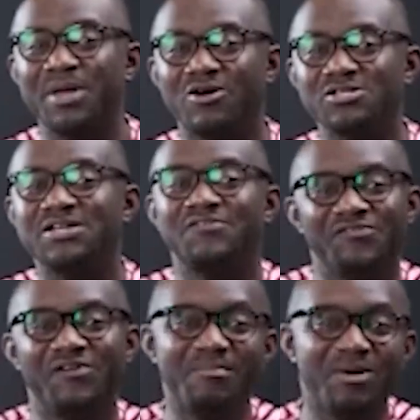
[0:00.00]
because the
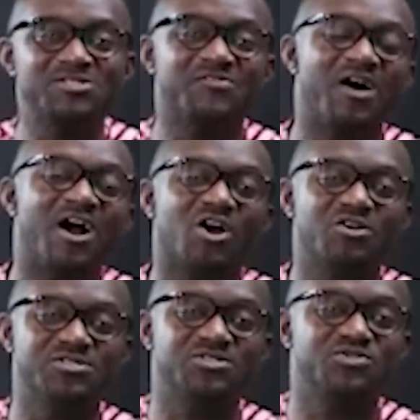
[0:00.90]
framers of our
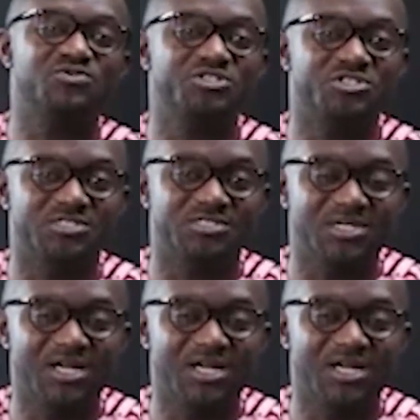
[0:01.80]
Constitution,